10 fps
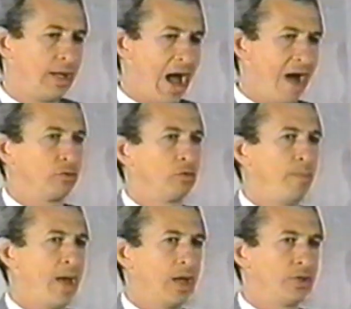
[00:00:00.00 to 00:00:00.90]
After the
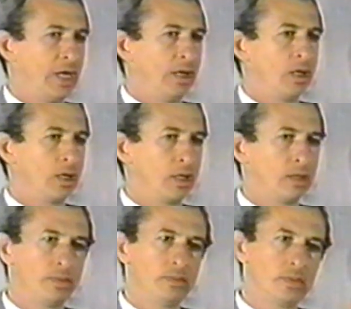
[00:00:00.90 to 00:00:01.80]

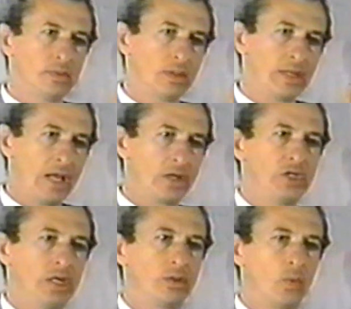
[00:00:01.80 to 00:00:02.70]
battle,
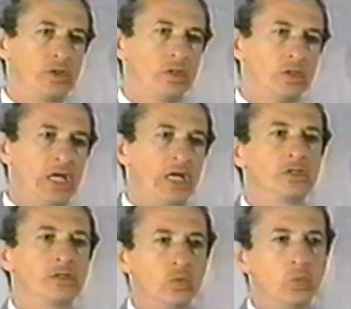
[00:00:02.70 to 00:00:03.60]
Alexander went to the
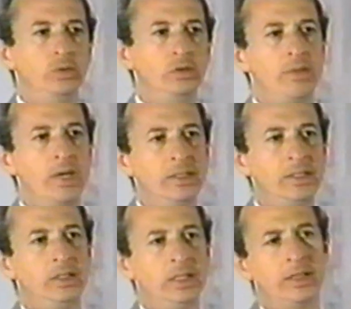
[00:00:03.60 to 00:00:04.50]
tents of the wounded
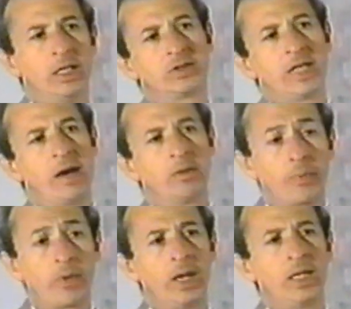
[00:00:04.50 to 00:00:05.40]
men, knelt down and
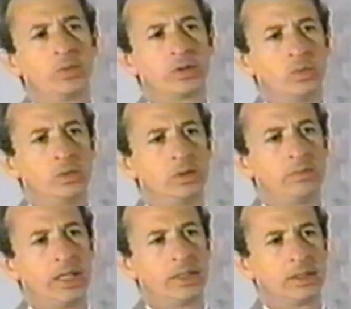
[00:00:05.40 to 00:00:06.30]
prayed with the
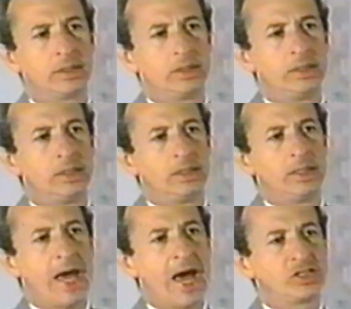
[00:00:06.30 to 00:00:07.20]
wounded men,
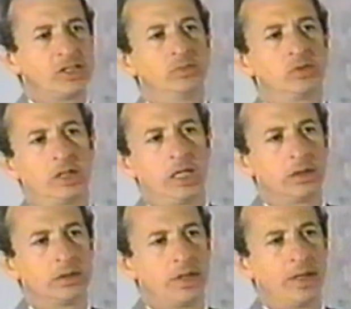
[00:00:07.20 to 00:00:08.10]
asked them to
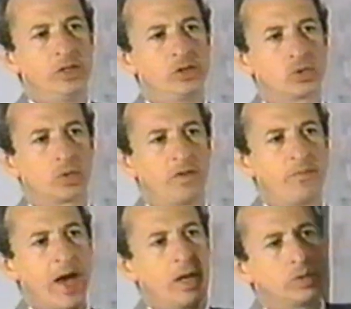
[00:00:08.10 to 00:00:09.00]
tell them his story
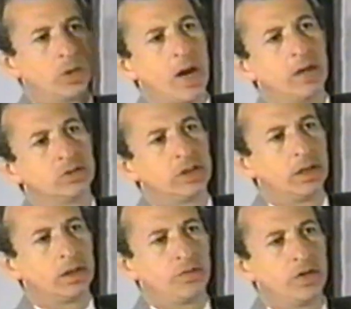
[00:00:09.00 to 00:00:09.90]
of battle, would go out and
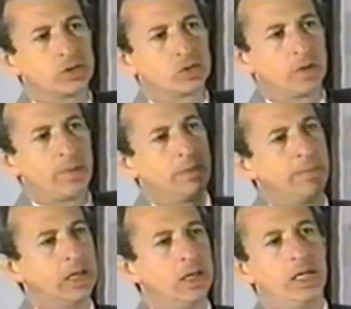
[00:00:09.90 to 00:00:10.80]
tell their story of battle,
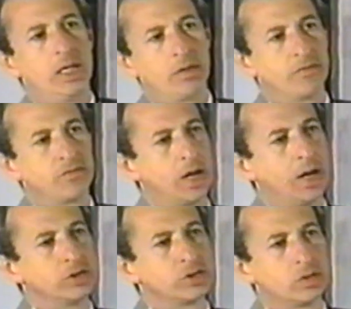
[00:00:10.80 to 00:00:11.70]
making a hero of the
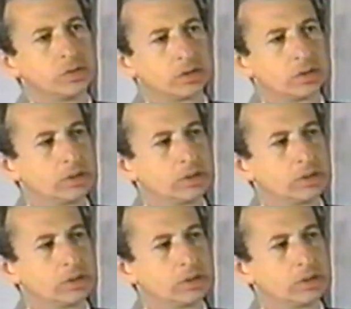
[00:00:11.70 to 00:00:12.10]
common soldier.